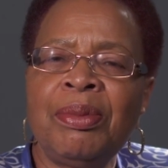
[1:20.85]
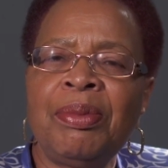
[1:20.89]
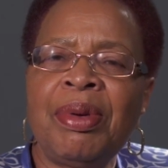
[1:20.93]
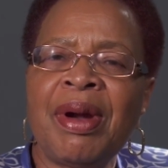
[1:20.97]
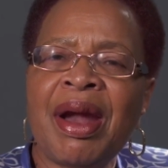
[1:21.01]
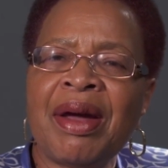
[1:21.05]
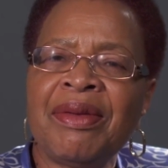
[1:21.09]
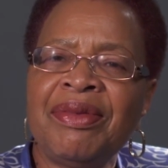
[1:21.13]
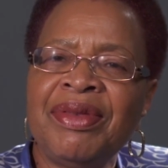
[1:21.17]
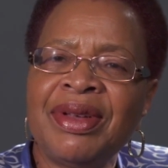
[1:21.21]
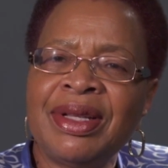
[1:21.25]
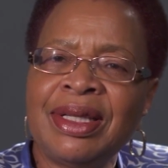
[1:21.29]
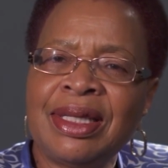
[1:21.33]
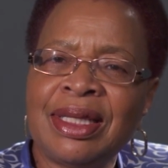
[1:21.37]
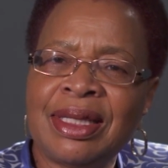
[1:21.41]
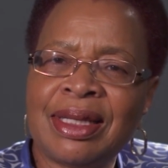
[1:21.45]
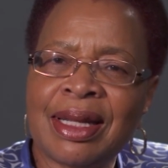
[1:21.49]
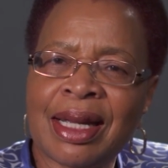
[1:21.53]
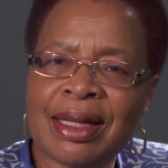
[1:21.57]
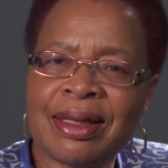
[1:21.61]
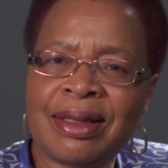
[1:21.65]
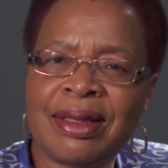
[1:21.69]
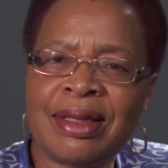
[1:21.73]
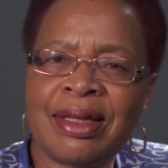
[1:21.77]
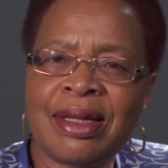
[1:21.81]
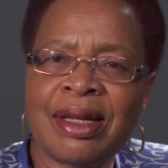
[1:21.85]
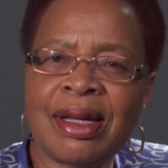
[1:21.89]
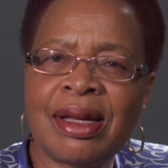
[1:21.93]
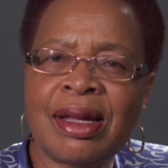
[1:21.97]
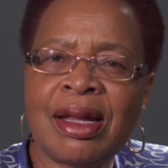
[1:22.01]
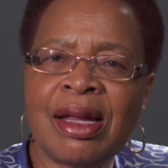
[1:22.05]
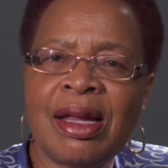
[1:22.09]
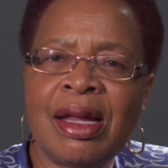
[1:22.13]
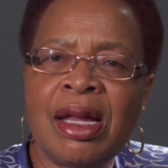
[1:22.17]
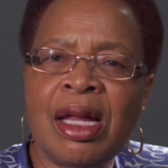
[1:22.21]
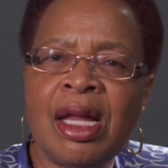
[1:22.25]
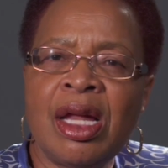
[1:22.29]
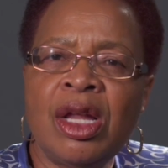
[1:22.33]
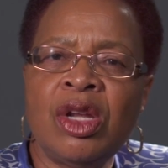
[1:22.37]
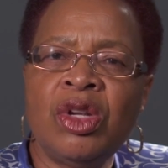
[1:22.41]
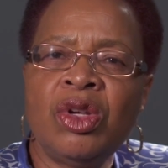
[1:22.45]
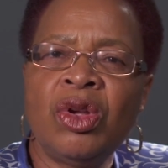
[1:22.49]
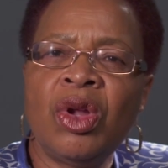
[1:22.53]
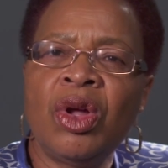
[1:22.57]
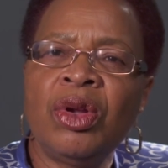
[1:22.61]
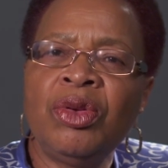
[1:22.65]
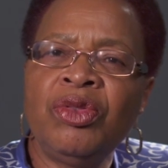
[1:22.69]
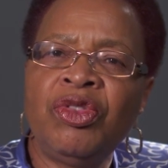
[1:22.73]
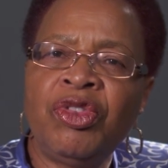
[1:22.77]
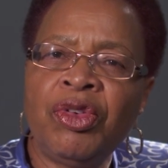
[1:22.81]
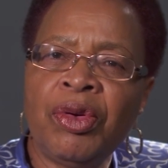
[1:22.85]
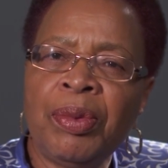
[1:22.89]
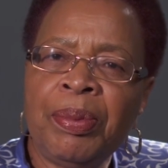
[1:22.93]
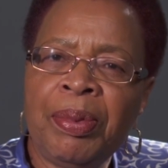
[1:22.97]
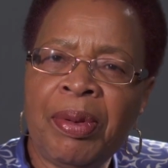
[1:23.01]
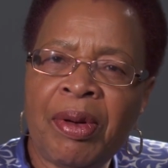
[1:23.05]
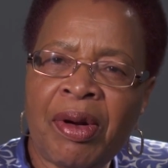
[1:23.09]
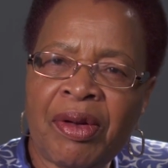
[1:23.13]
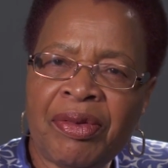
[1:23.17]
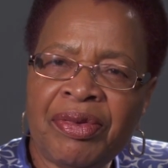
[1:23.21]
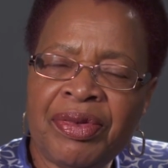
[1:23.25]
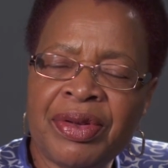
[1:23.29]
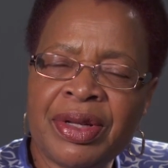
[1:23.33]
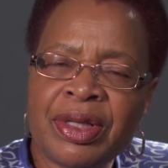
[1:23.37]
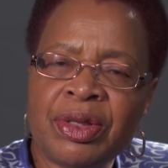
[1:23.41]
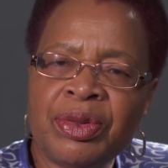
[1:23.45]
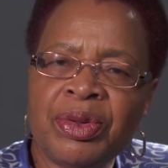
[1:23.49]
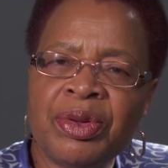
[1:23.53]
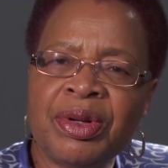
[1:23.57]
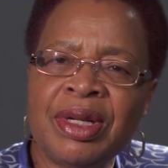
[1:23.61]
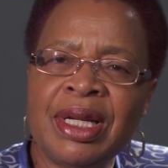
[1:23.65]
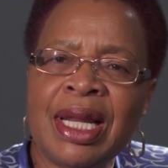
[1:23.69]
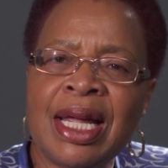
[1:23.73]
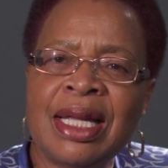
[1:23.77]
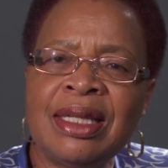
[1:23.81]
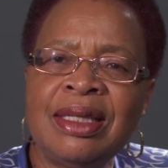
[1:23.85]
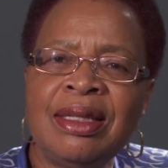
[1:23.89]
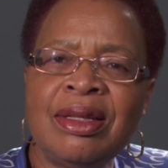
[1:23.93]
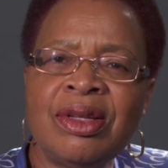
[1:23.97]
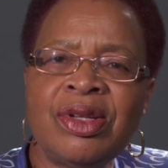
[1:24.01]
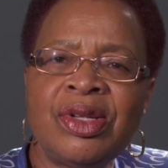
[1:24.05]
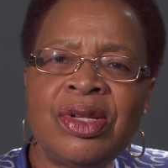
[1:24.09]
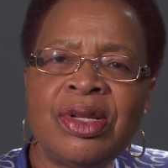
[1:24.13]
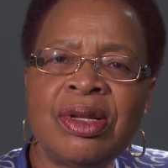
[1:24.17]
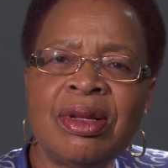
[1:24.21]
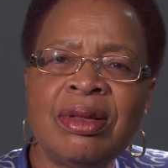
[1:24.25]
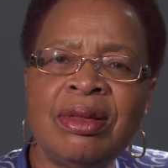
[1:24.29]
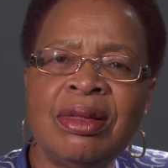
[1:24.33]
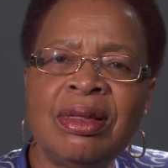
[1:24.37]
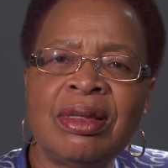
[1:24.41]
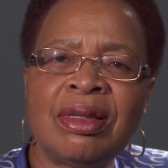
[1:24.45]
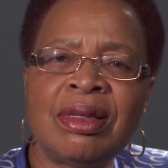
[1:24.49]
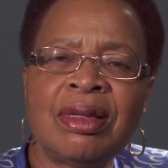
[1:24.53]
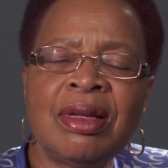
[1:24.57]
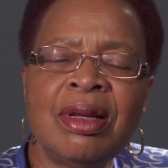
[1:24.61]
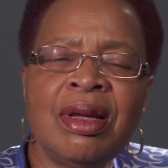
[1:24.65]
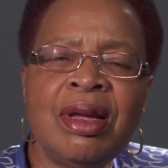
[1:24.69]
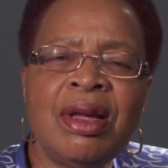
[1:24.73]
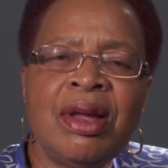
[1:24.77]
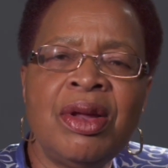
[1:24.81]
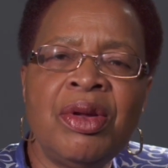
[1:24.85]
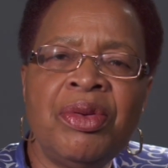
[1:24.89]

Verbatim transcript: private sector, non for profit organizations,